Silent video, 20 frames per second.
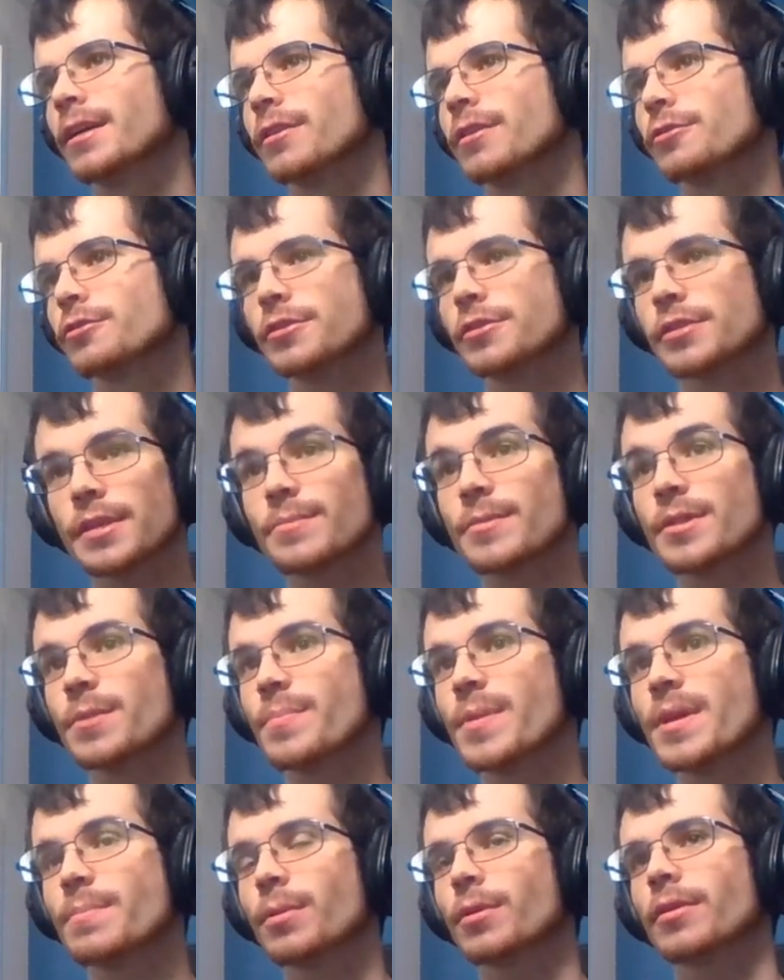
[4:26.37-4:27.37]
Those are some of the
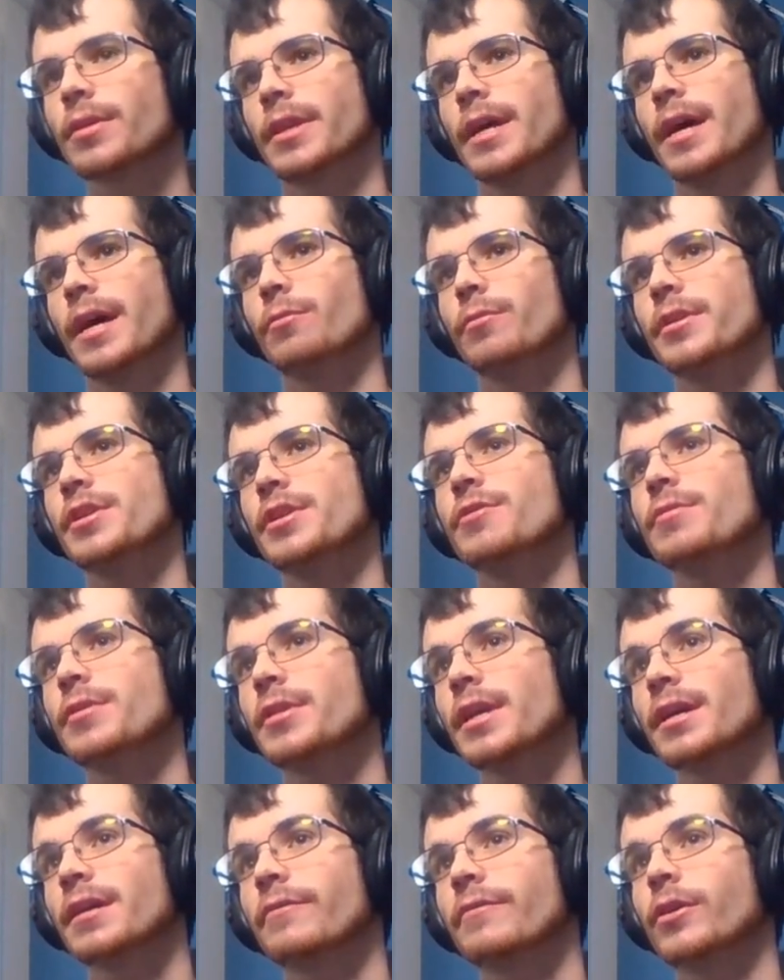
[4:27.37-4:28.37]
people that when you
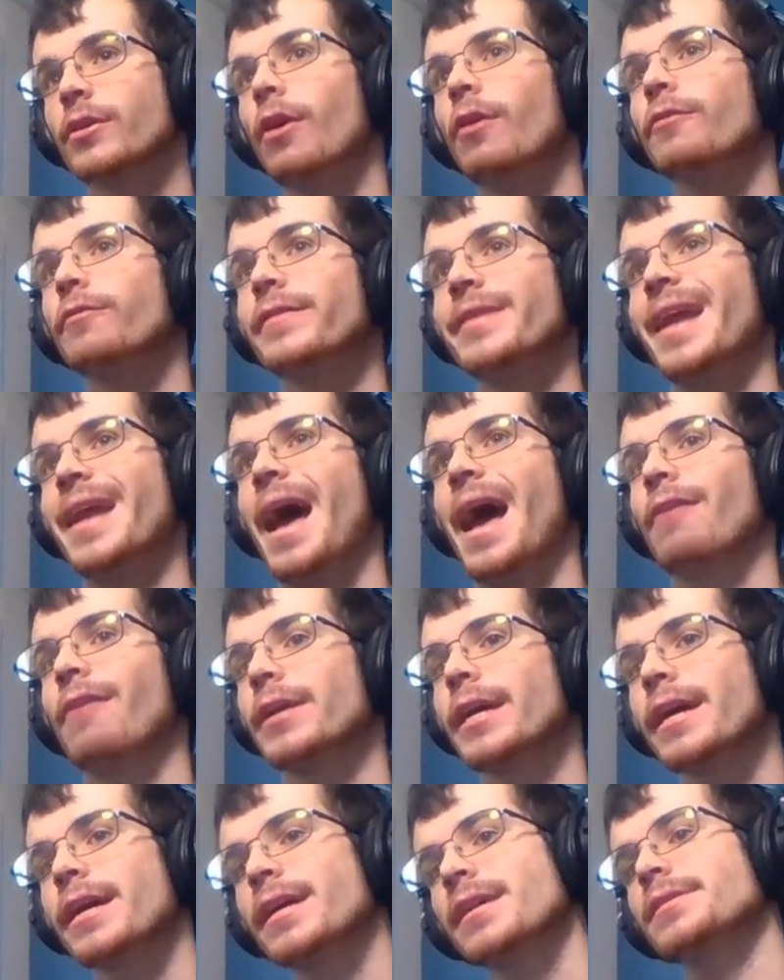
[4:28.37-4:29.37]
think of golf
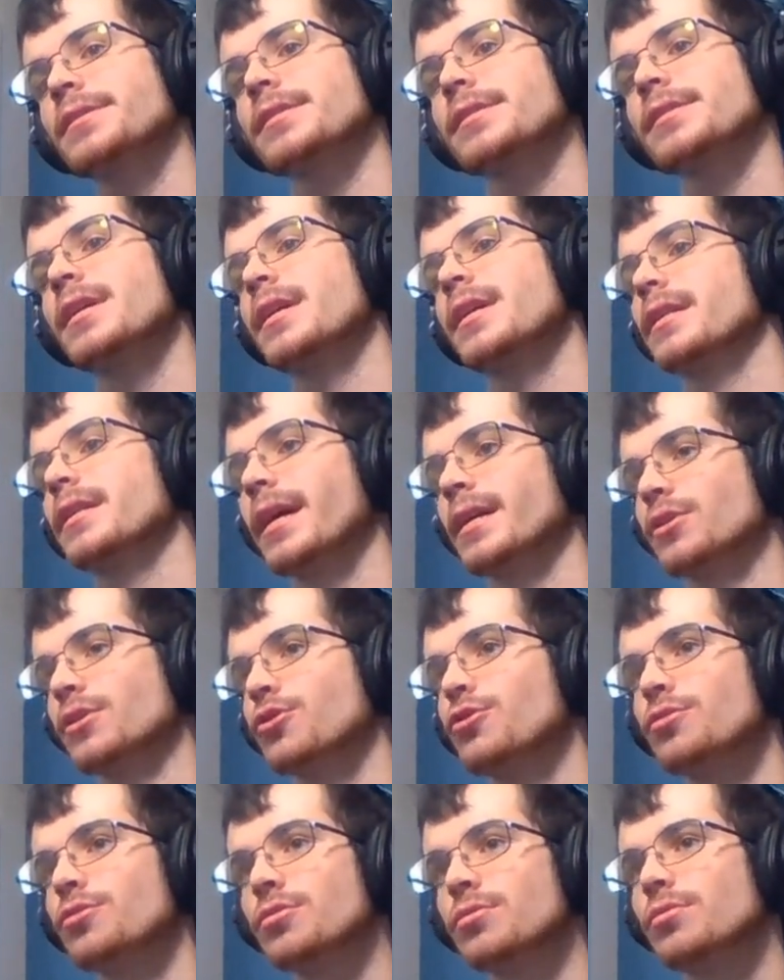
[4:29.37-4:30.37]
nowadays,
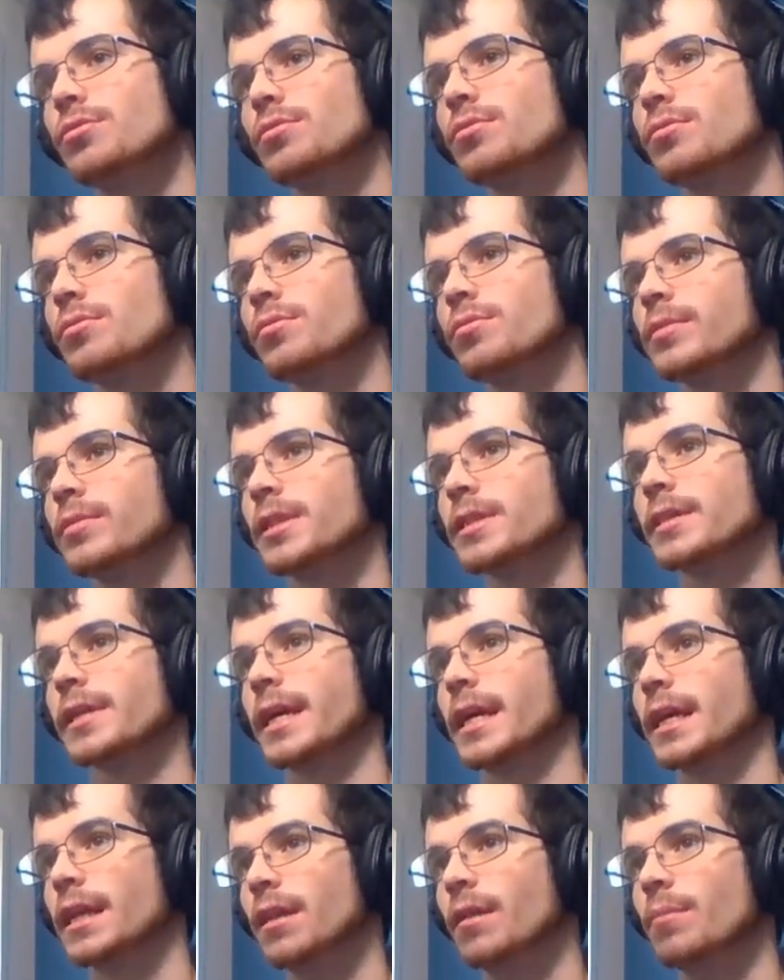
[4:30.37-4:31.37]
that's who is
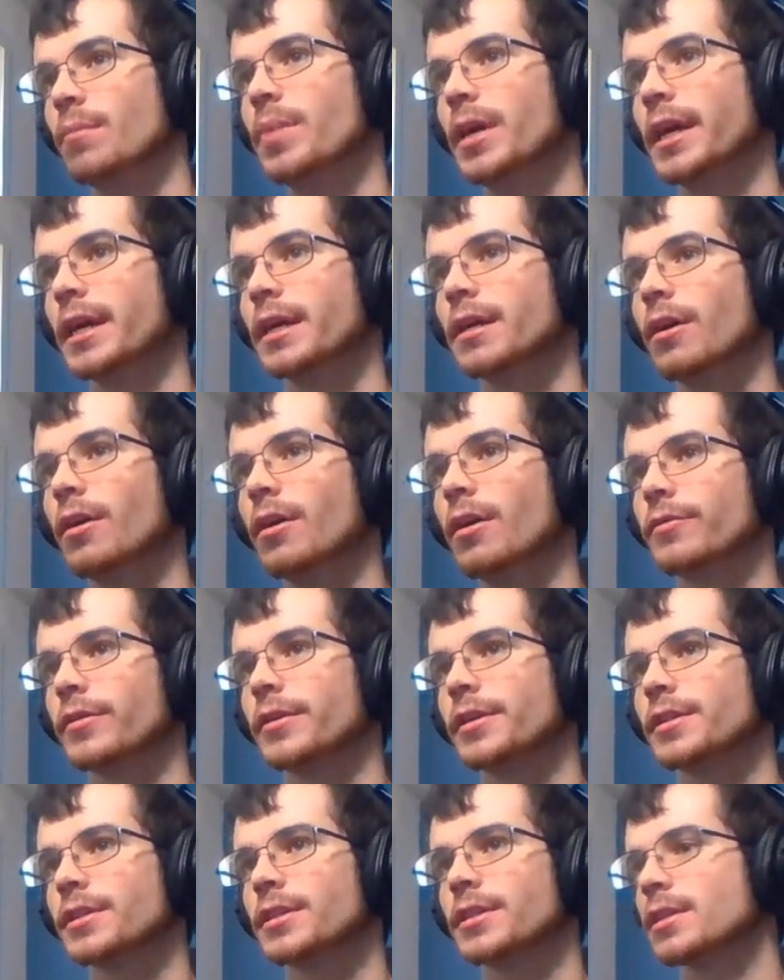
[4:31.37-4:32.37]
like the big
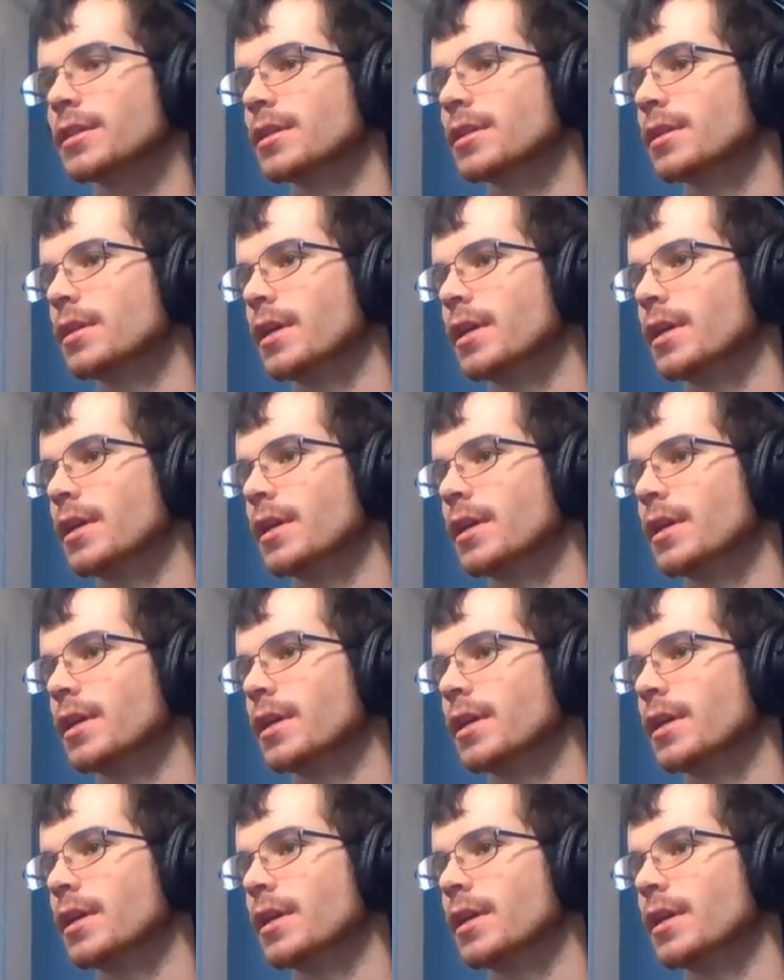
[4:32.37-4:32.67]
golfers.